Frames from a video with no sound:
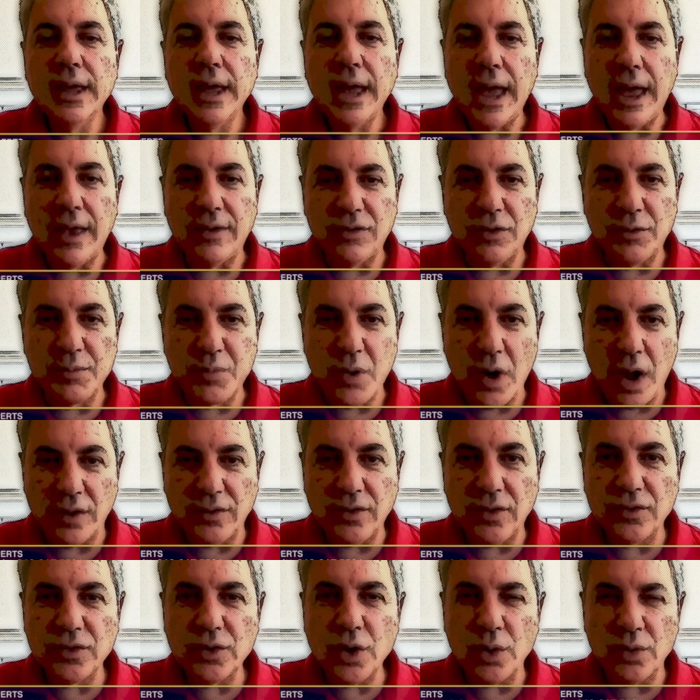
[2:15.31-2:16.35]
as this
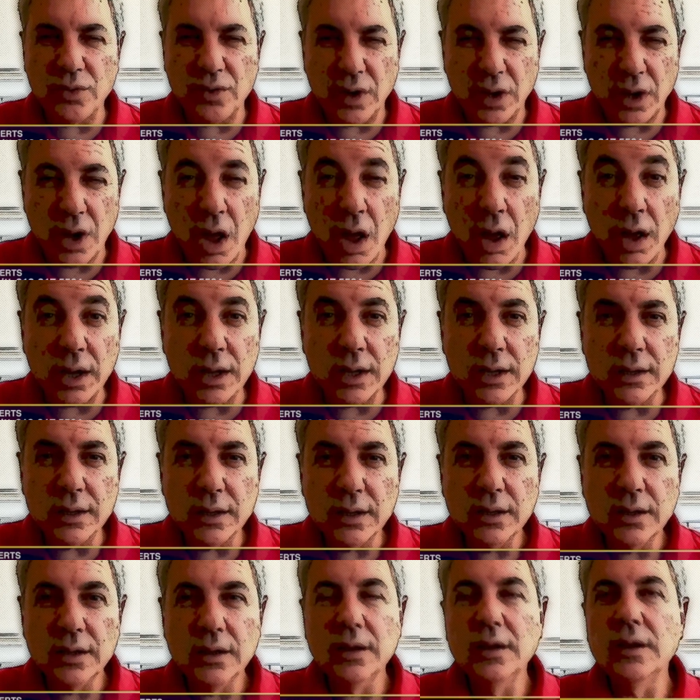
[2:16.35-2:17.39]
process goes along.
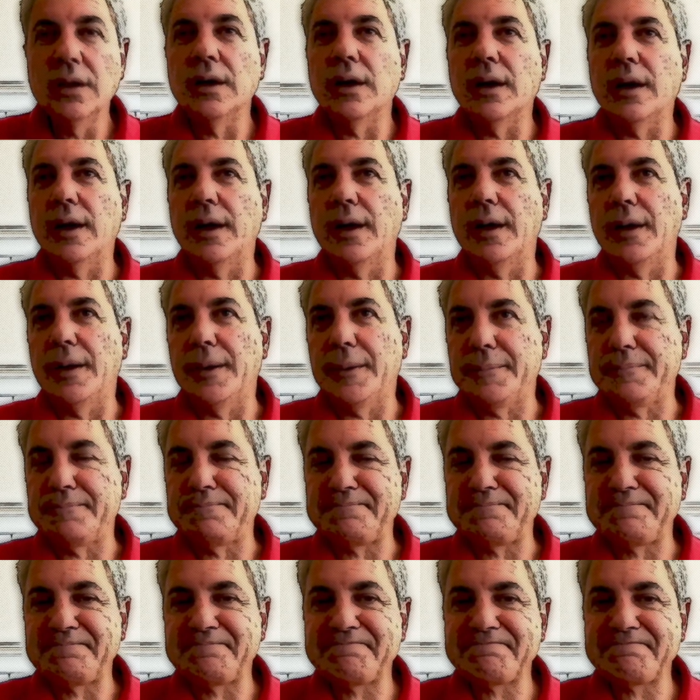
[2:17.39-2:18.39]
Um,